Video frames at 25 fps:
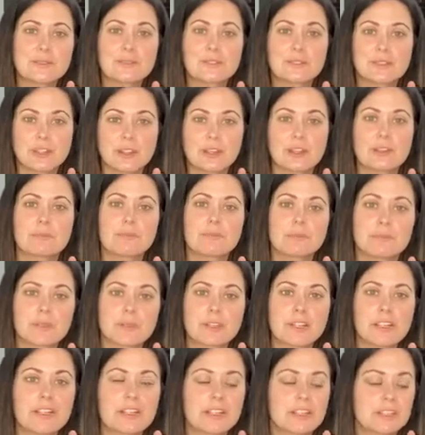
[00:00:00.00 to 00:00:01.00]
good,
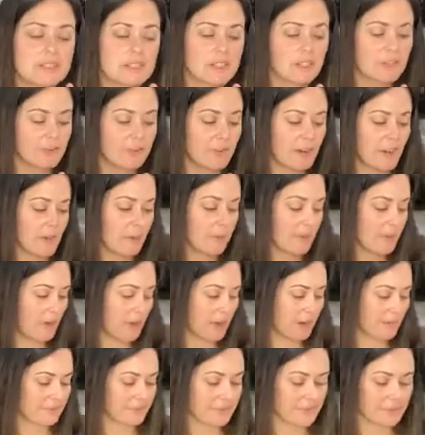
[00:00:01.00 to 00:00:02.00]
pretty good so far. Well,
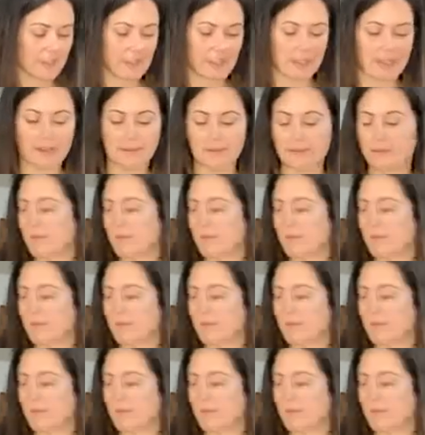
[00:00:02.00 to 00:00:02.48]
I'm glad.